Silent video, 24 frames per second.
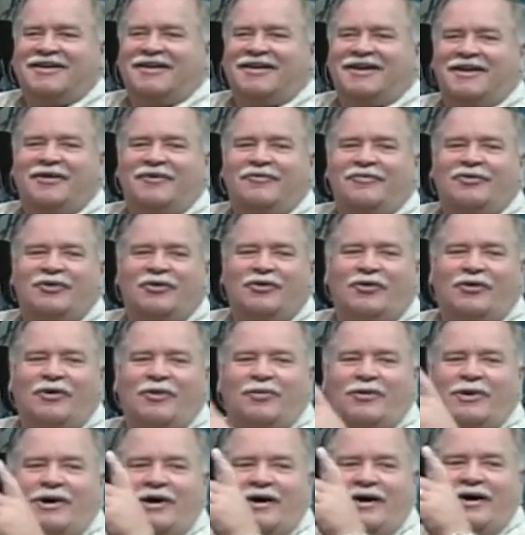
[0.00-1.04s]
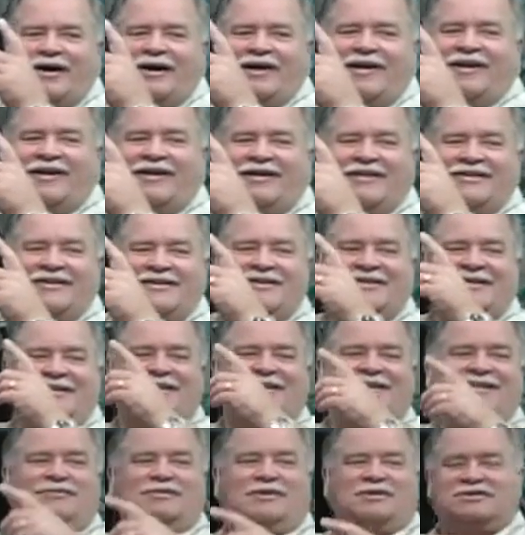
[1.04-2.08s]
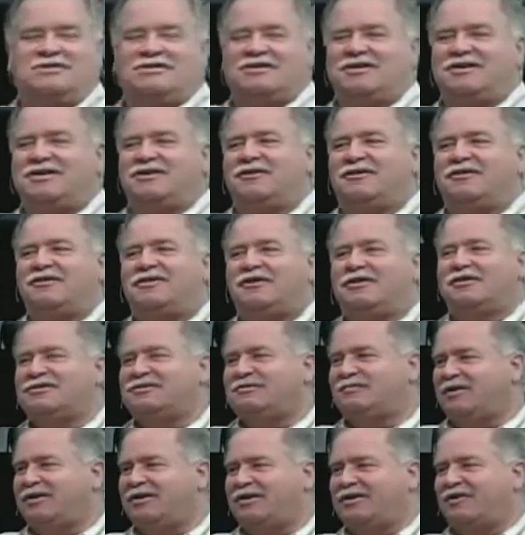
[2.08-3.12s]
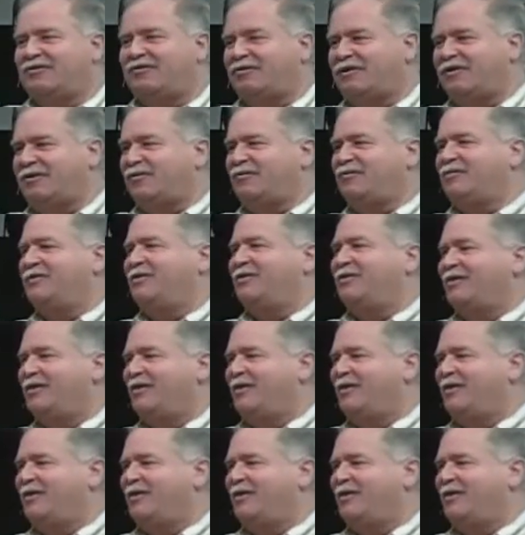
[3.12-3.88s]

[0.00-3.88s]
They love to go up high, especially in our charismatic realm.